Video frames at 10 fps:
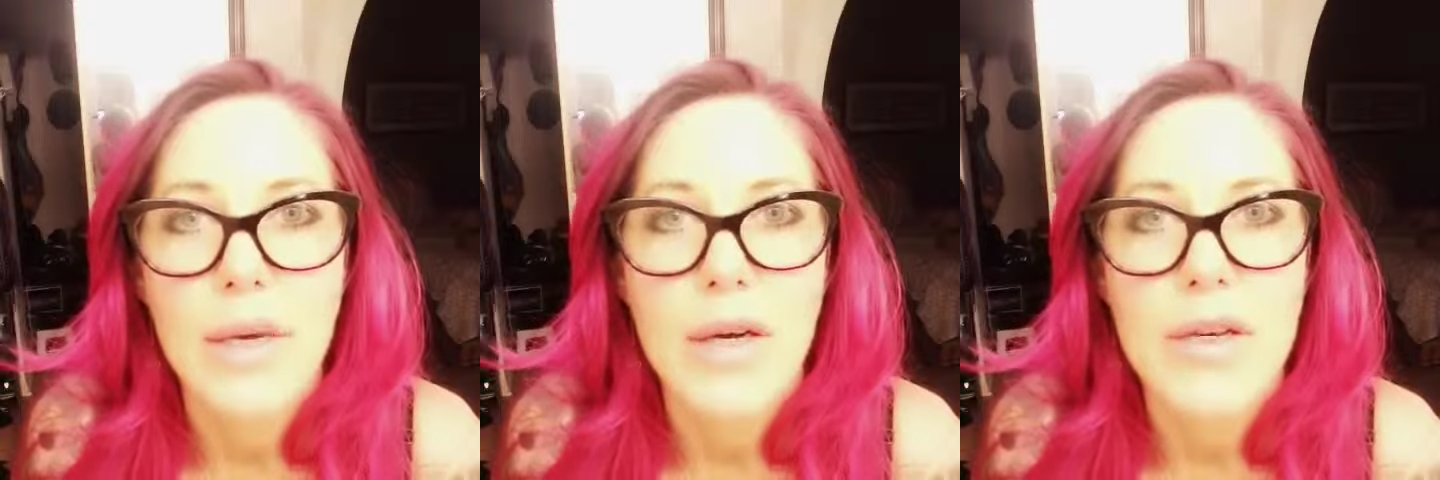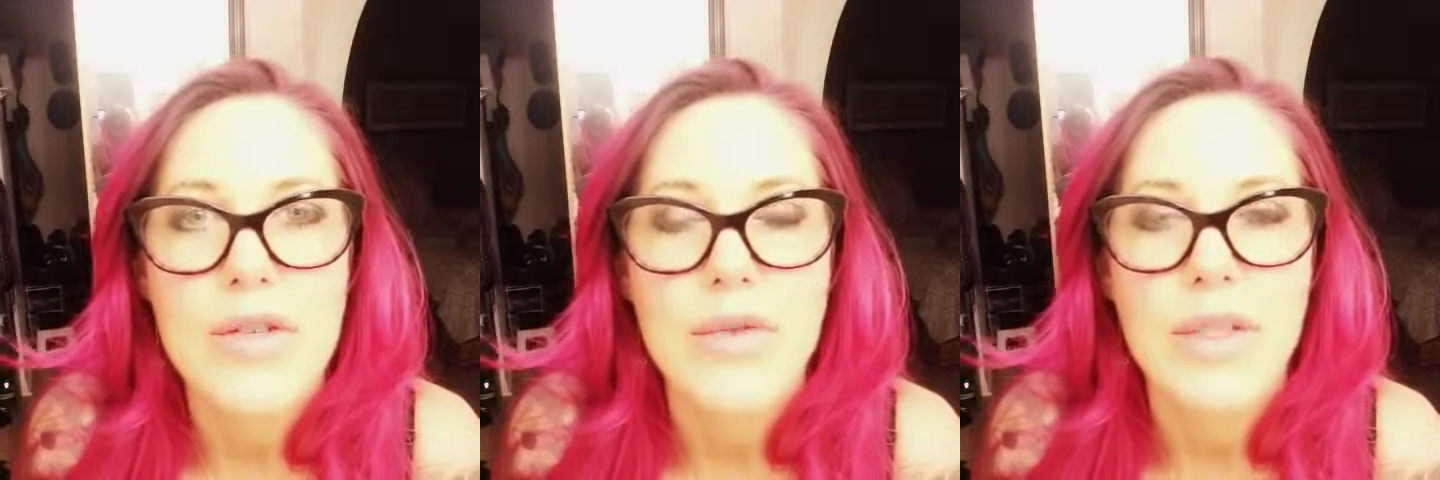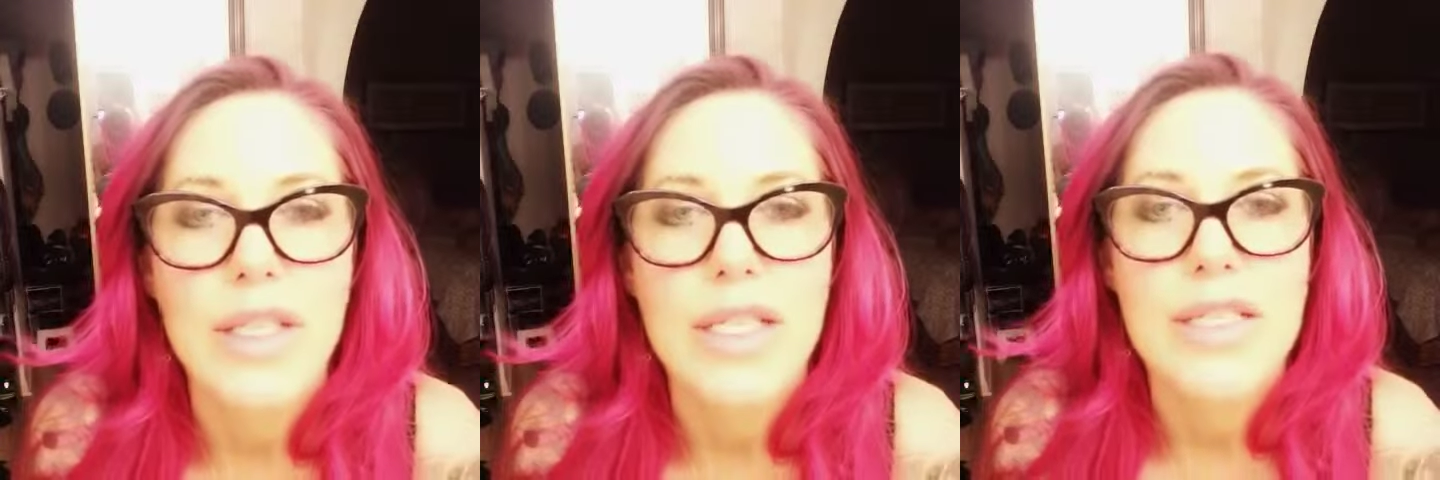always
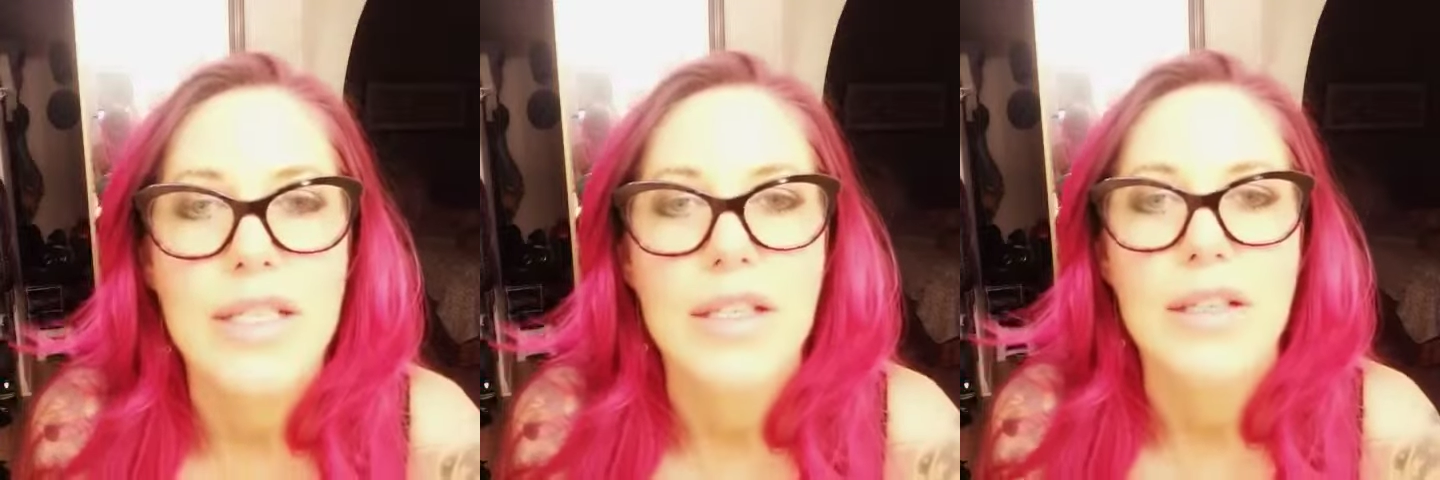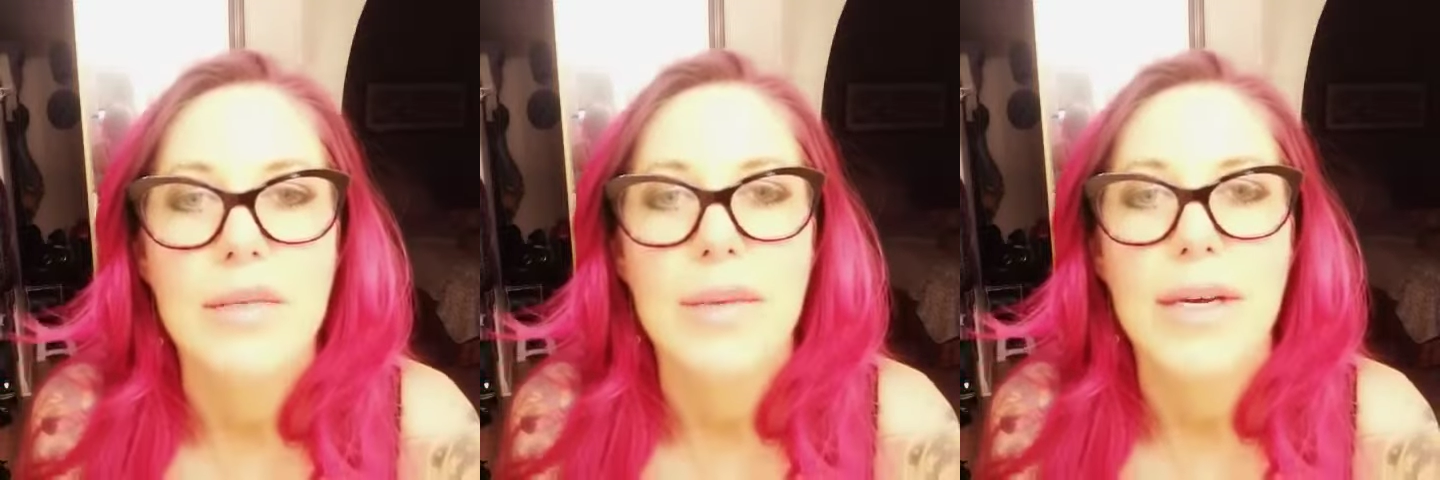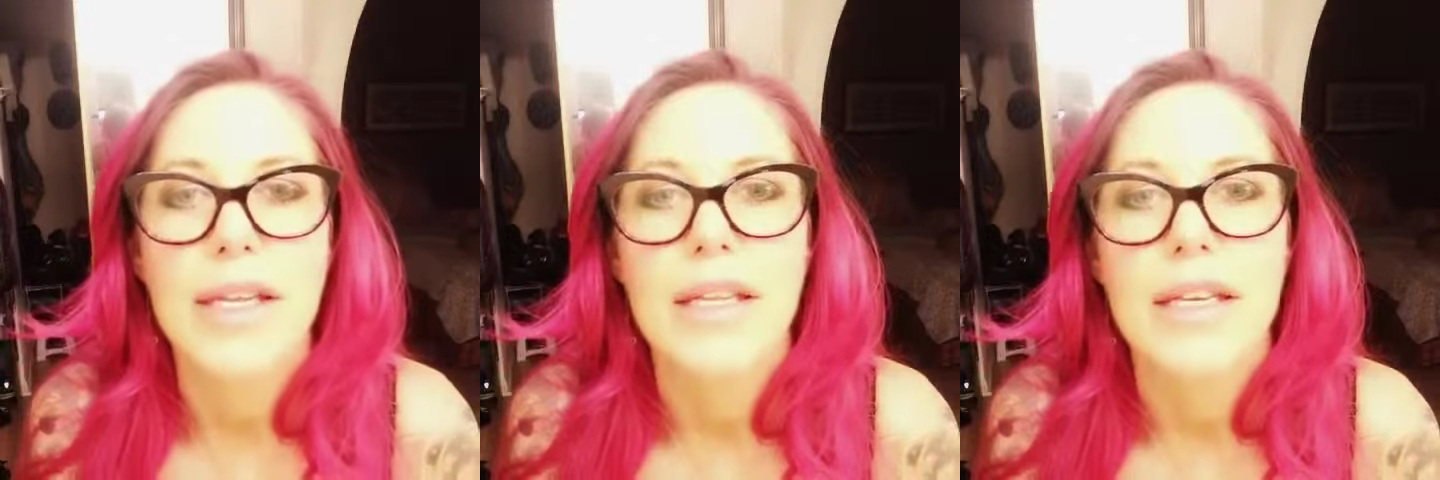really insecure about
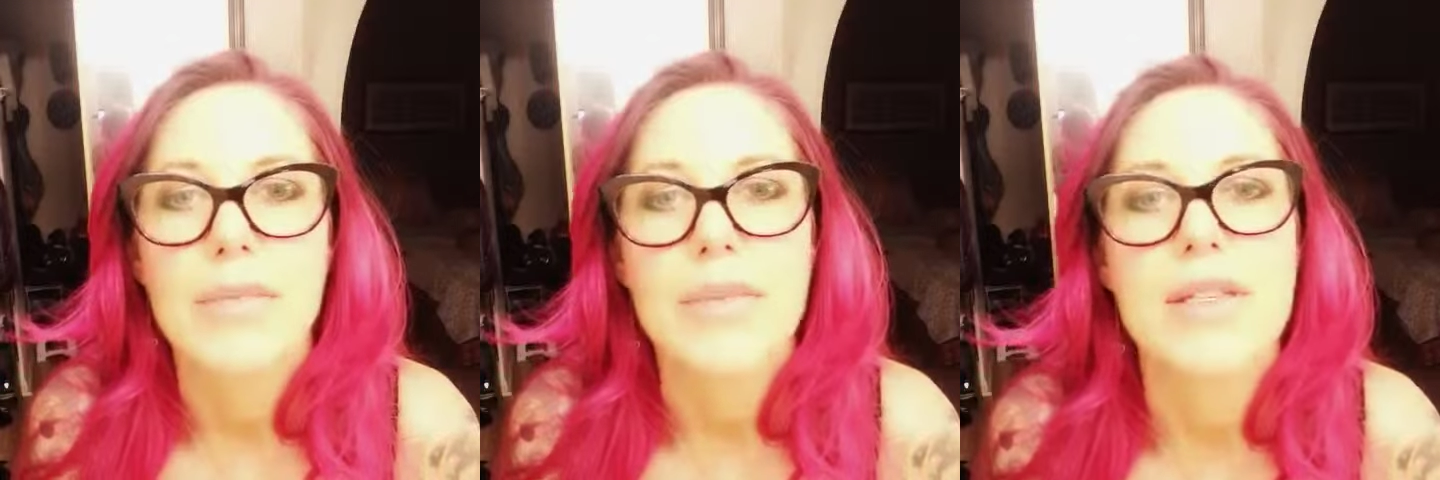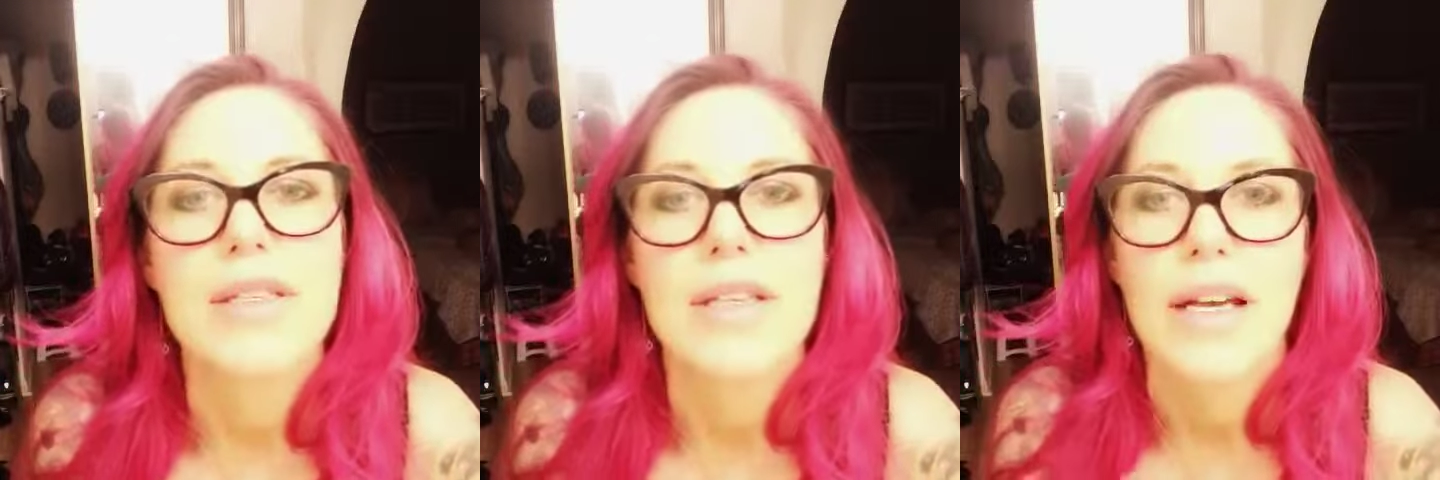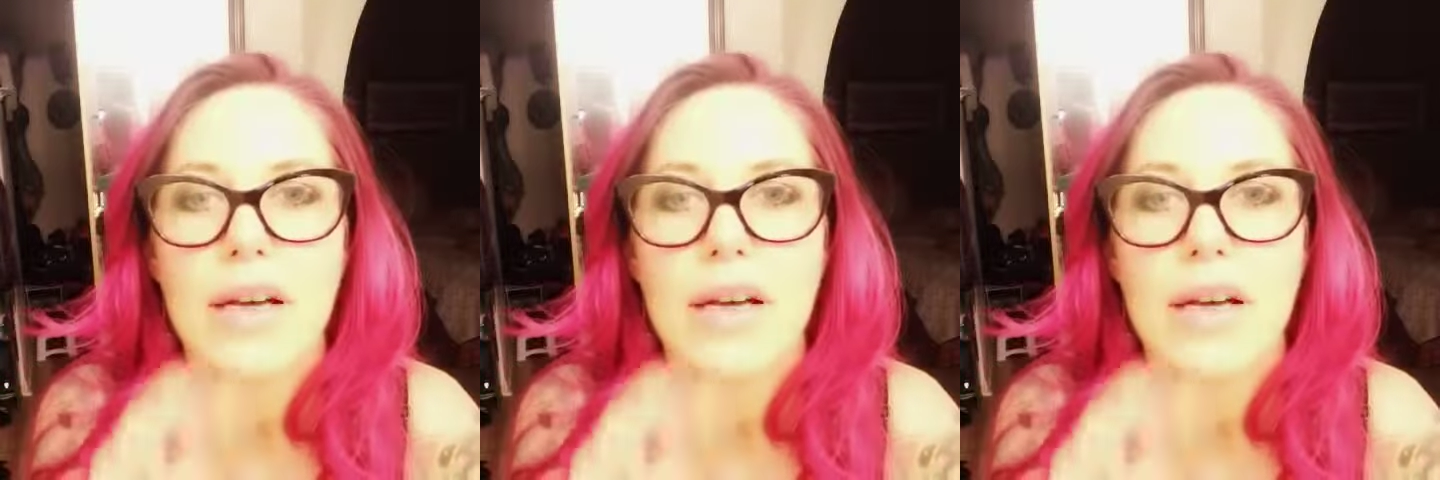my lips.